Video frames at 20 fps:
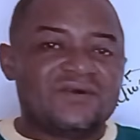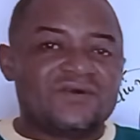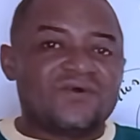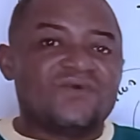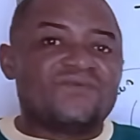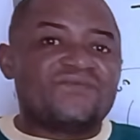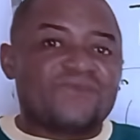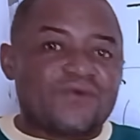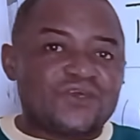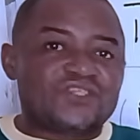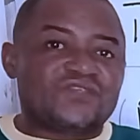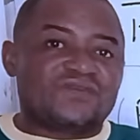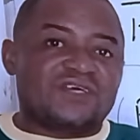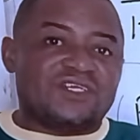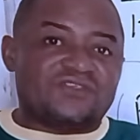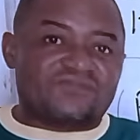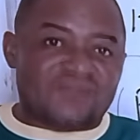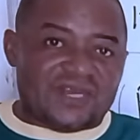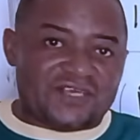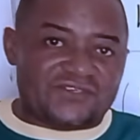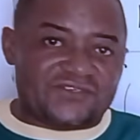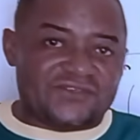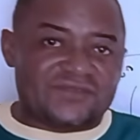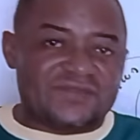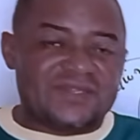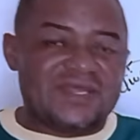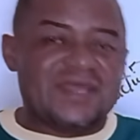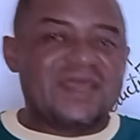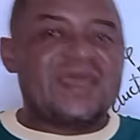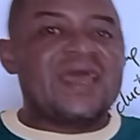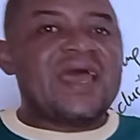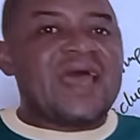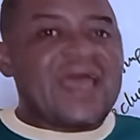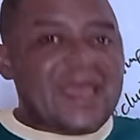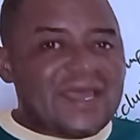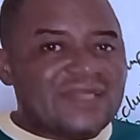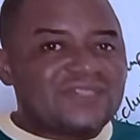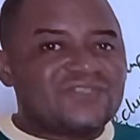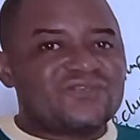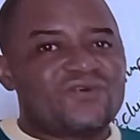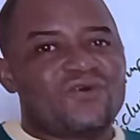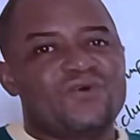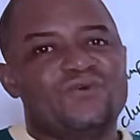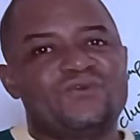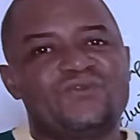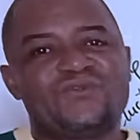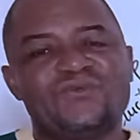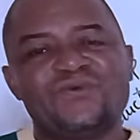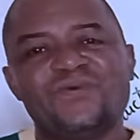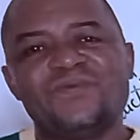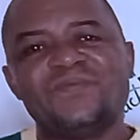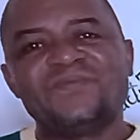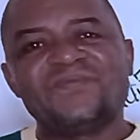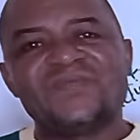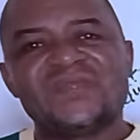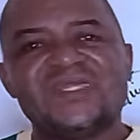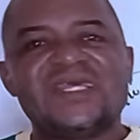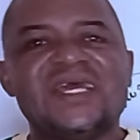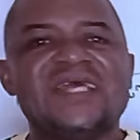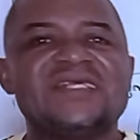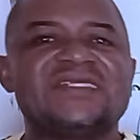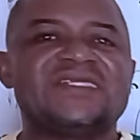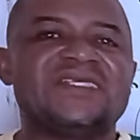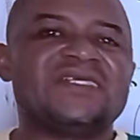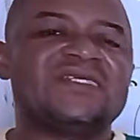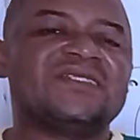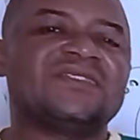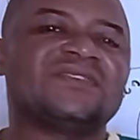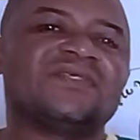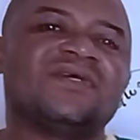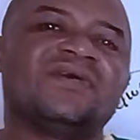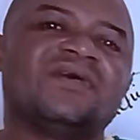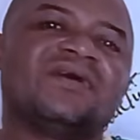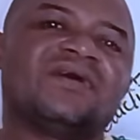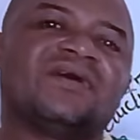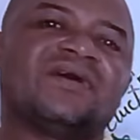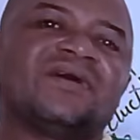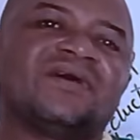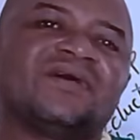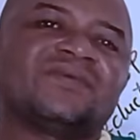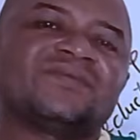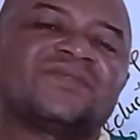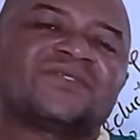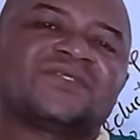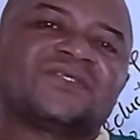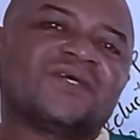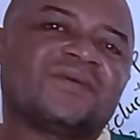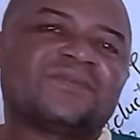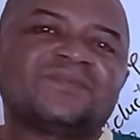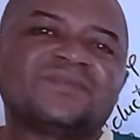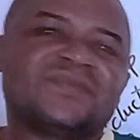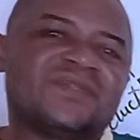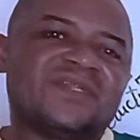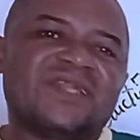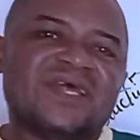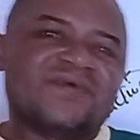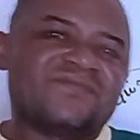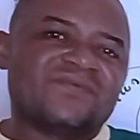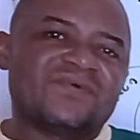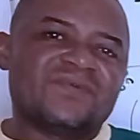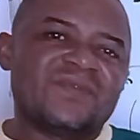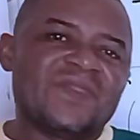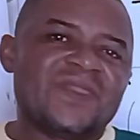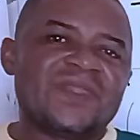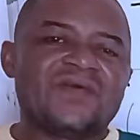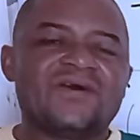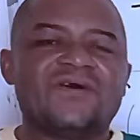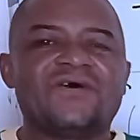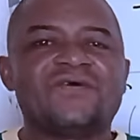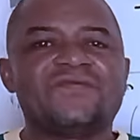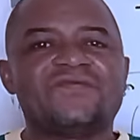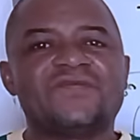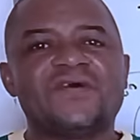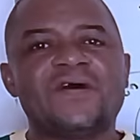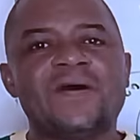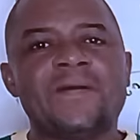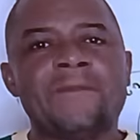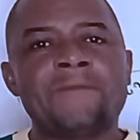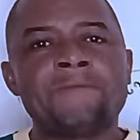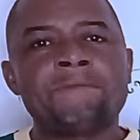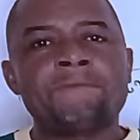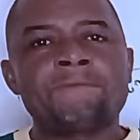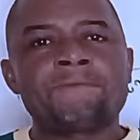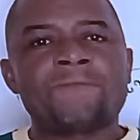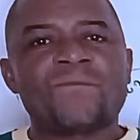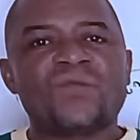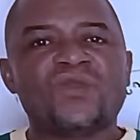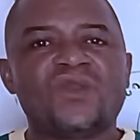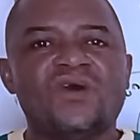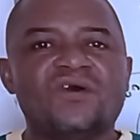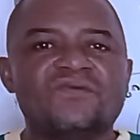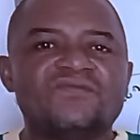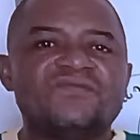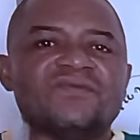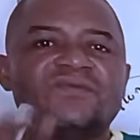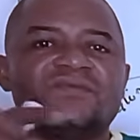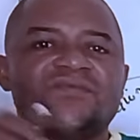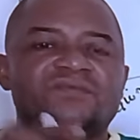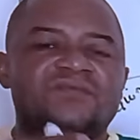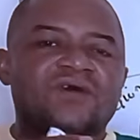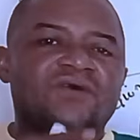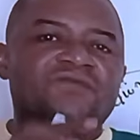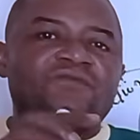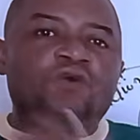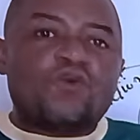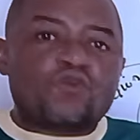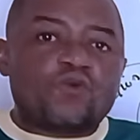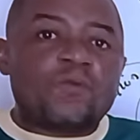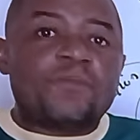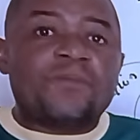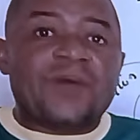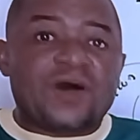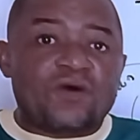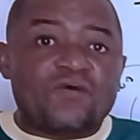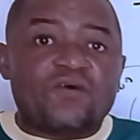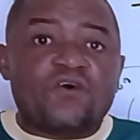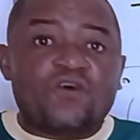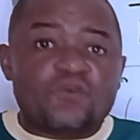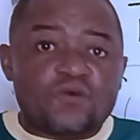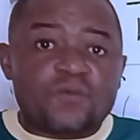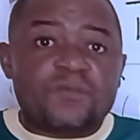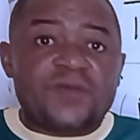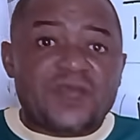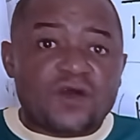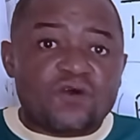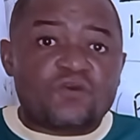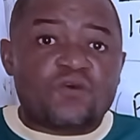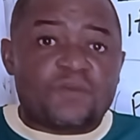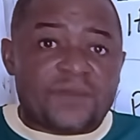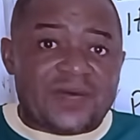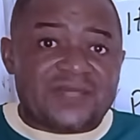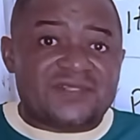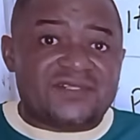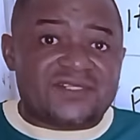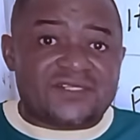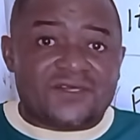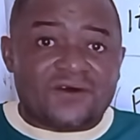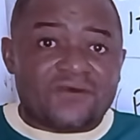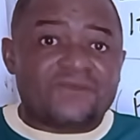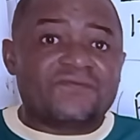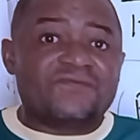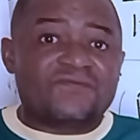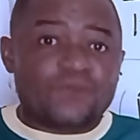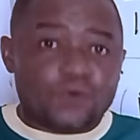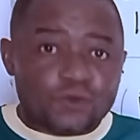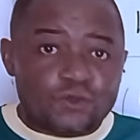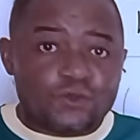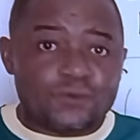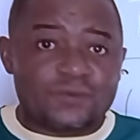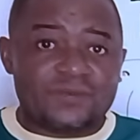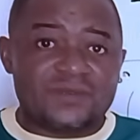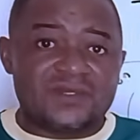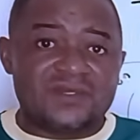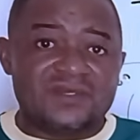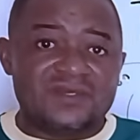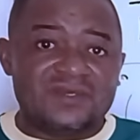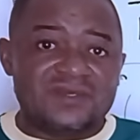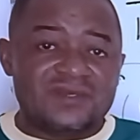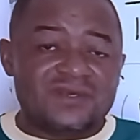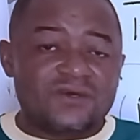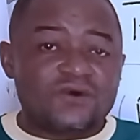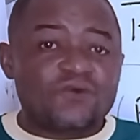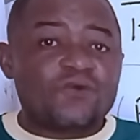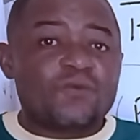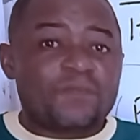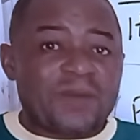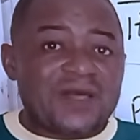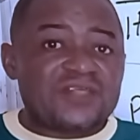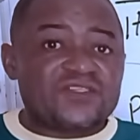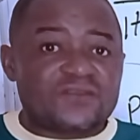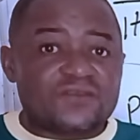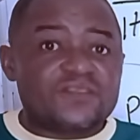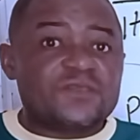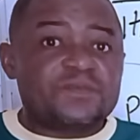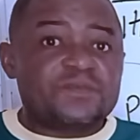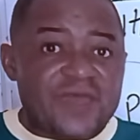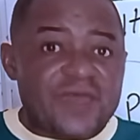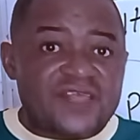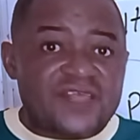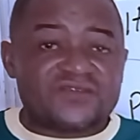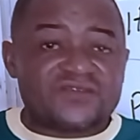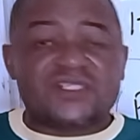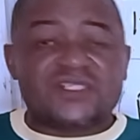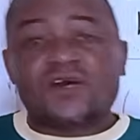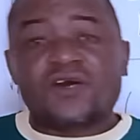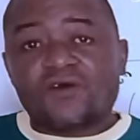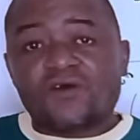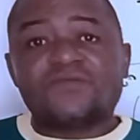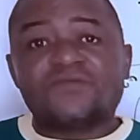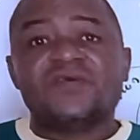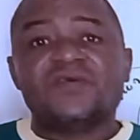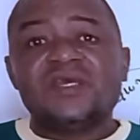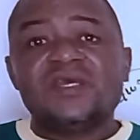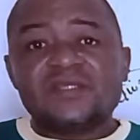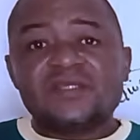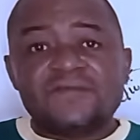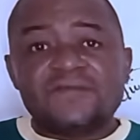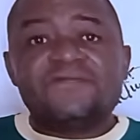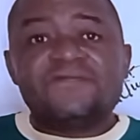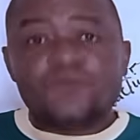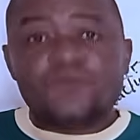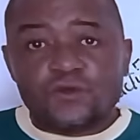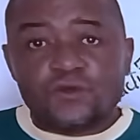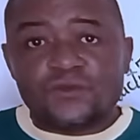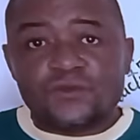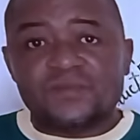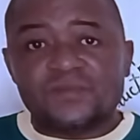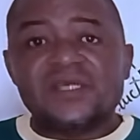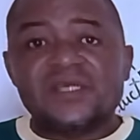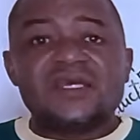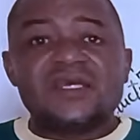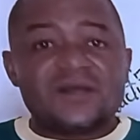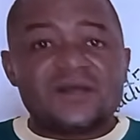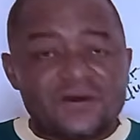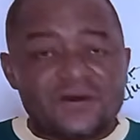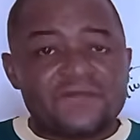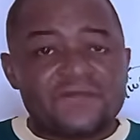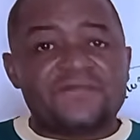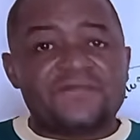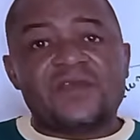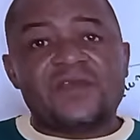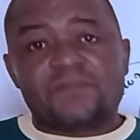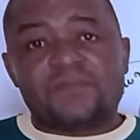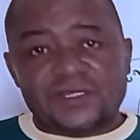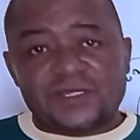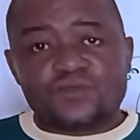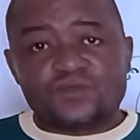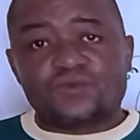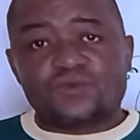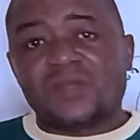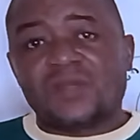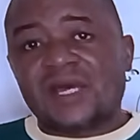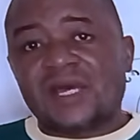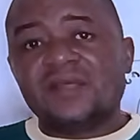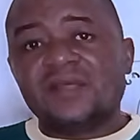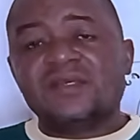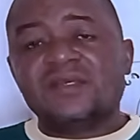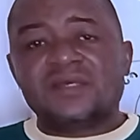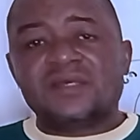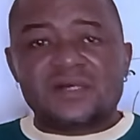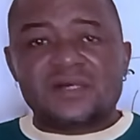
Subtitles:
or force of attraction, and also there exists a sub level of occupants of volume, occupants of space rather, of the volume of a particular